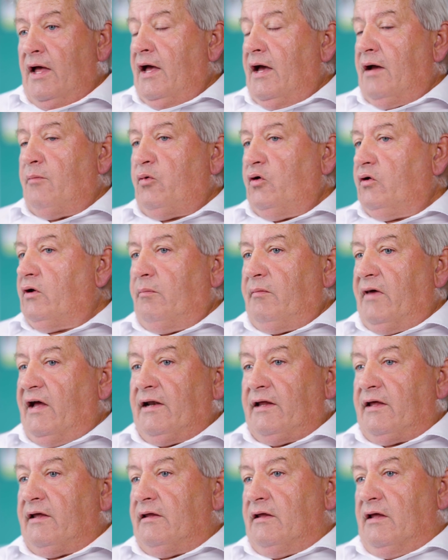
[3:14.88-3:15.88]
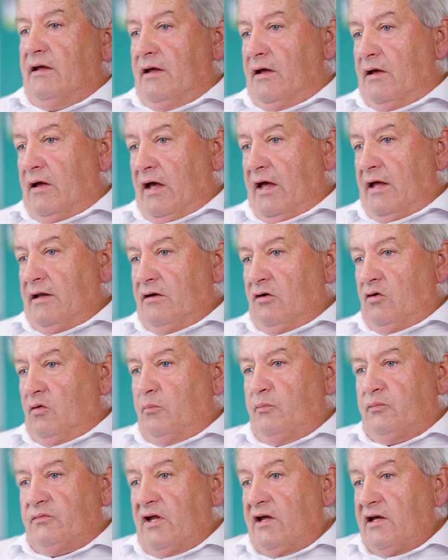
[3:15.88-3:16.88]
And Brother Malachy ended
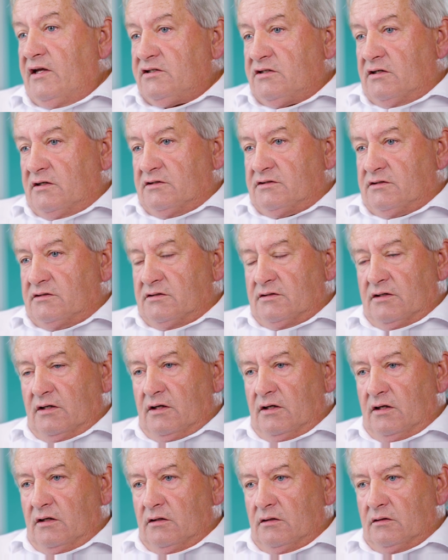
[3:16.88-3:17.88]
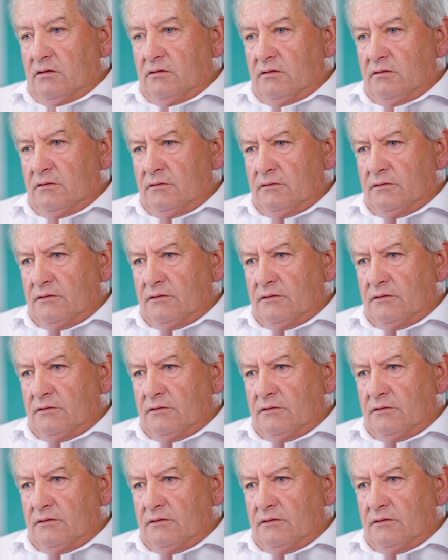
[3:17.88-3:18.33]
up teaching us in,